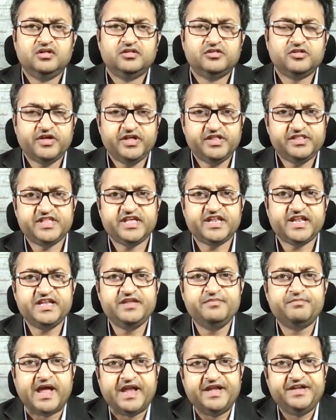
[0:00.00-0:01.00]
So is there
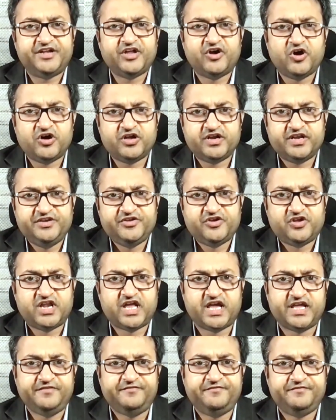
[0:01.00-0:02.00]
any mentor in your
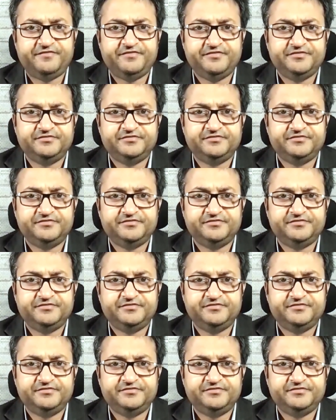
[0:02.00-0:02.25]
life?